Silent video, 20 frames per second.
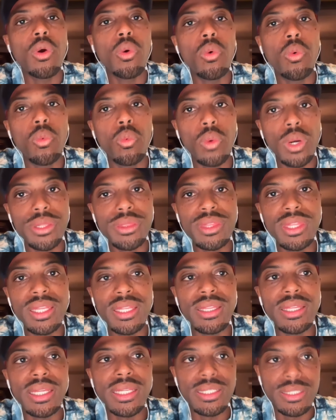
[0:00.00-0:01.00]
One
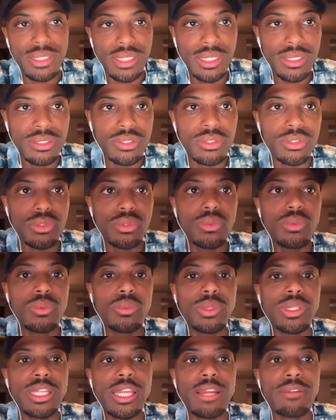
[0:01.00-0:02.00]
thing they did do
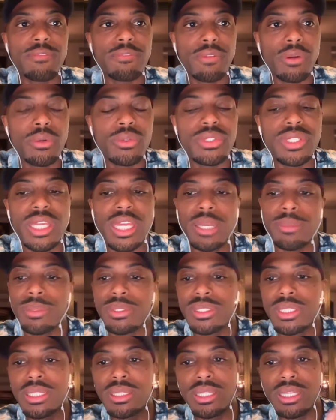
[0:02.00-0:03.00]
when they first came is
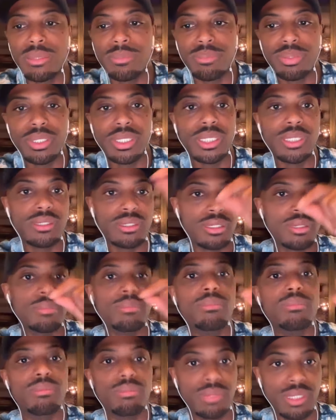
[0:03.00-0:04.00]
that they had put in
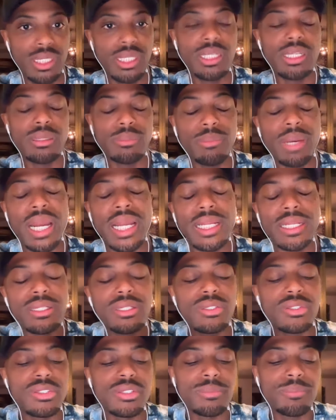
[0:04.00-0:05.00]
some hidden
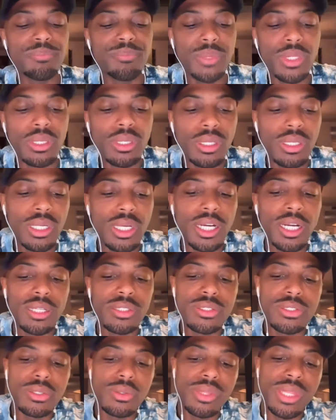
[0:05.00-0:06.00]
mics
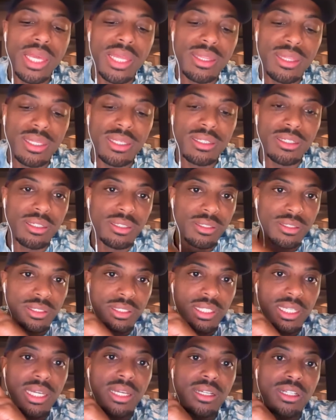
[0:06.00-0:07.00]
so that they could
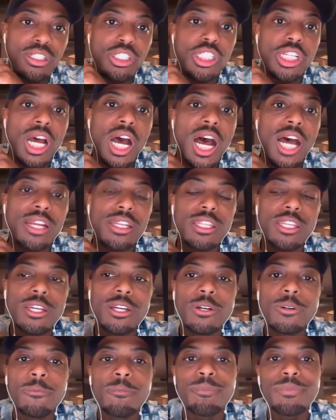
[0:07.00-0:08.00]
get good
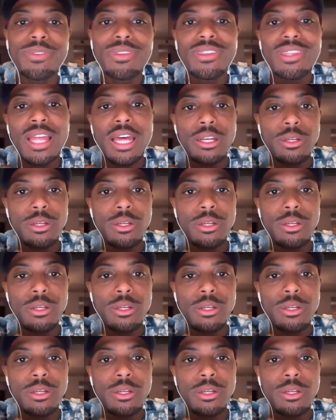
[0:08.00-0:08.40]
audio, not